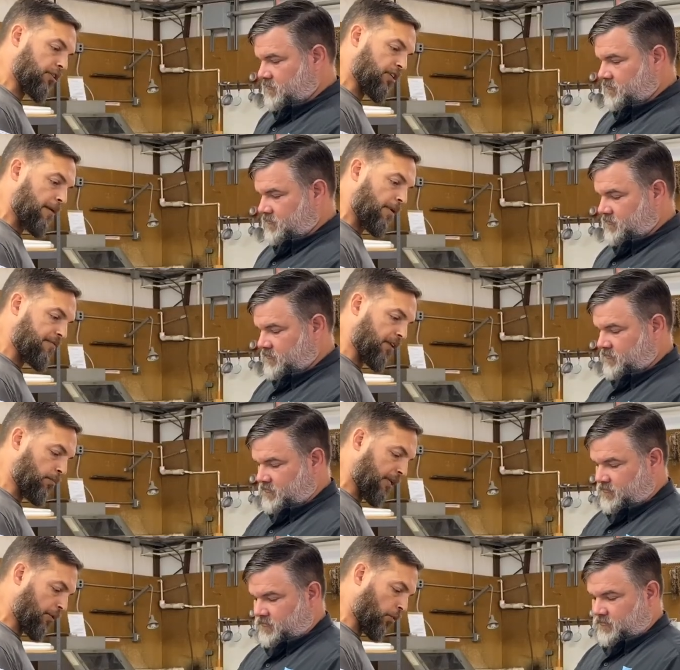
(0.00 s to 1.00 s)
Speaker 1: designed by Filo
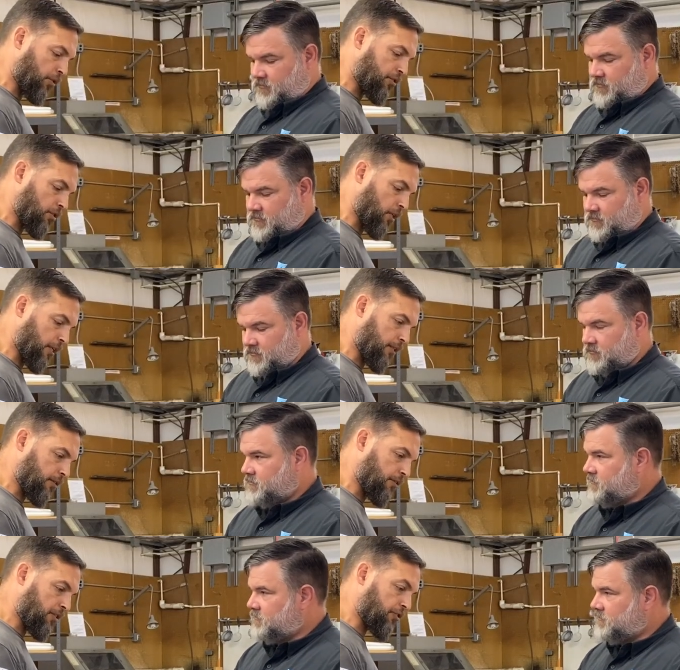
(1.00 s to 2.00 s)
Blade Works. Uh,
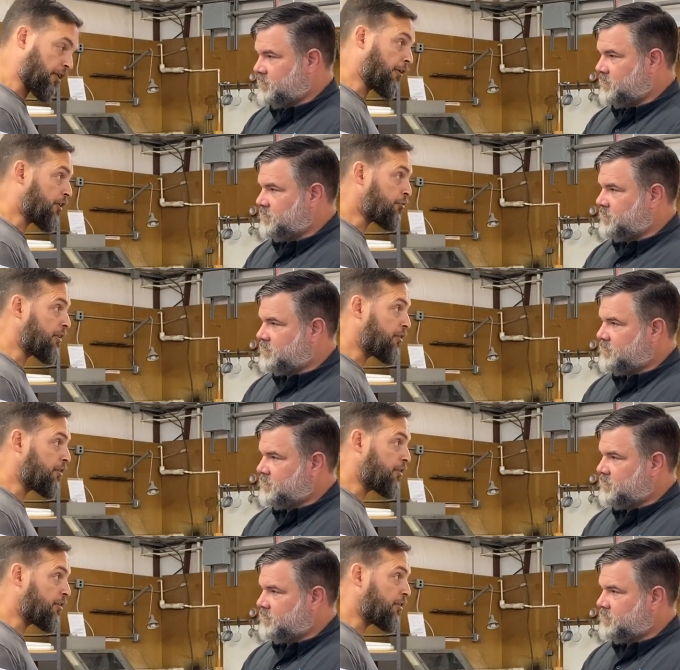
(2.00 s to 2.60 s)
this is their entry